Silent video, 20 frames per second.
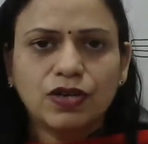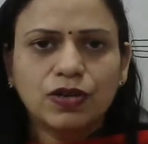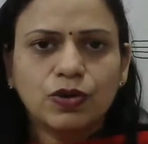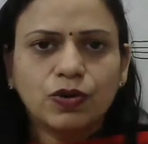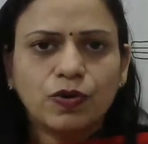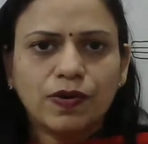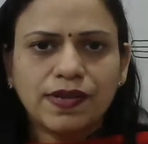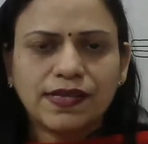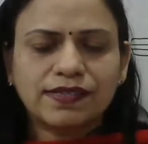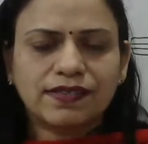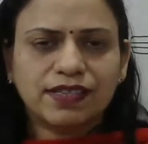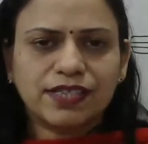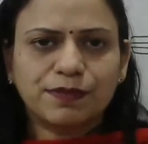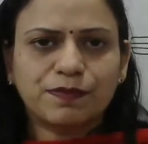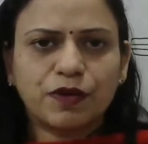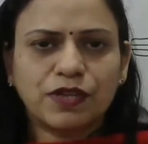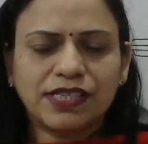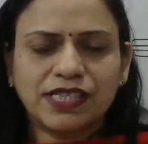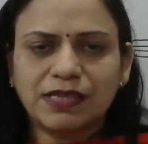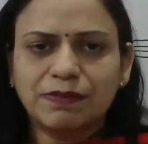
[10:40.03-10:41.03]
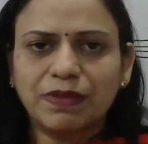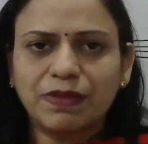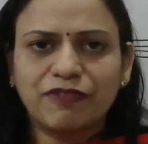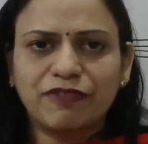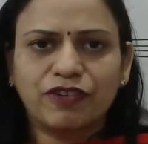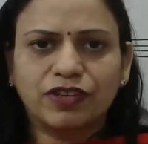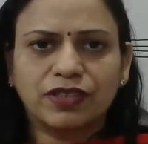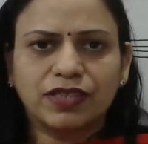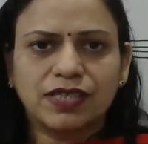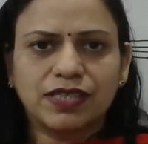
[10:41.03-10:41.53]
Who is
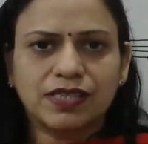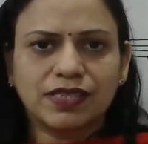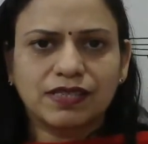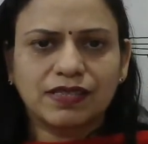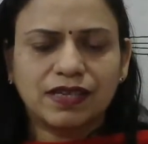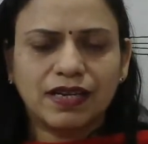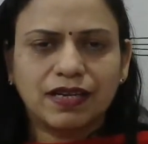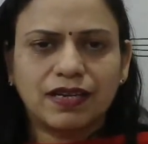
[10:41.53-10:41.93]
responsible for this?